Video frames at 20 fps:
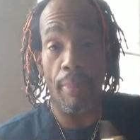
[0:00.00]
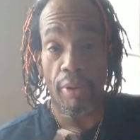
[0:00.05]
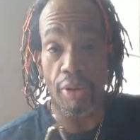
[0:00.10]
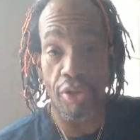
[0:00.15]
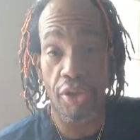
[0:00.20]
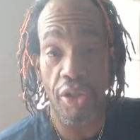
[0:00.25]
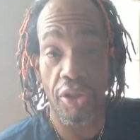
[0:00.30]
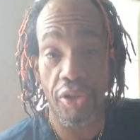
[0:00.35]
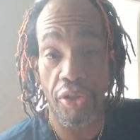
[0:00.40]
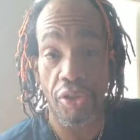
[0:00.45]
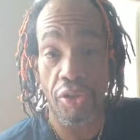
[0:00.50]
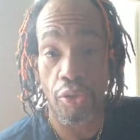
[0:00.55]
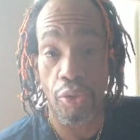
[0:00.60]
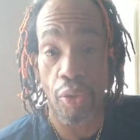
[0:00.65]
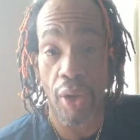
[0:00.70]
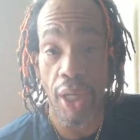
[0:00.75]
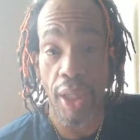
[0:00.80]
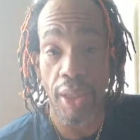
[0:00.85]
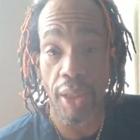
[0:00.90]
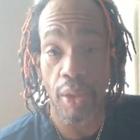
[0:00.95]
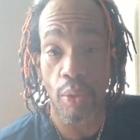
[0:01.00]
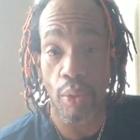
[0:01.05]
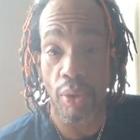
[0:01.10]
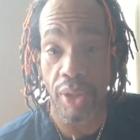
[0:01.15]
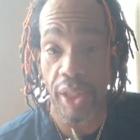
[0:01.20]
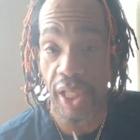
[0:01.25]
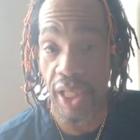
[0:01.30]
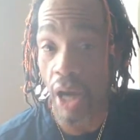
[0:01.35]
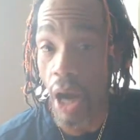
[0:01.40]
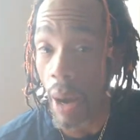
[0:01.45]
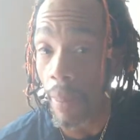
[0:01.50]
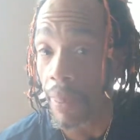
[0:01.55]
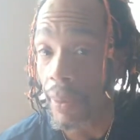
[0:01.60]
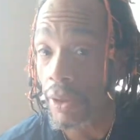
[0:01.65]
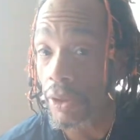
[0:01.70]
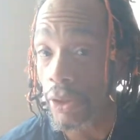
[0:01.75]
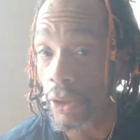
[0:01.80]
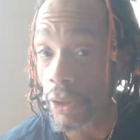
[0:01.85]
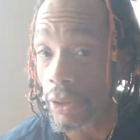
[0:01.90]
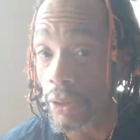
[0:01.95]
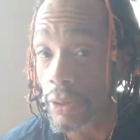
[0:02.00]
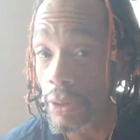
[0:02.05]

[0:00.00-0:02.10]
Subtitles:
Jesus Christ was a carpenter.